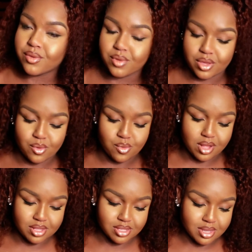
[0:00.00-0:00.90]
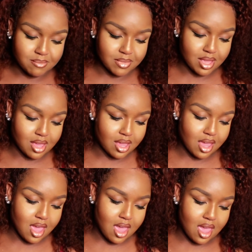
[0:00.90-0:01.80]
when you want something
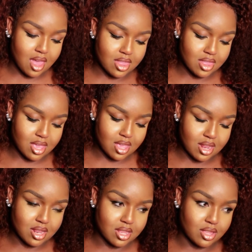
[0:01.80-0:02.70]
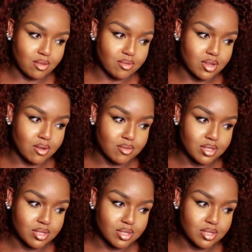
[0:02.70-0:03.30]
and then you don't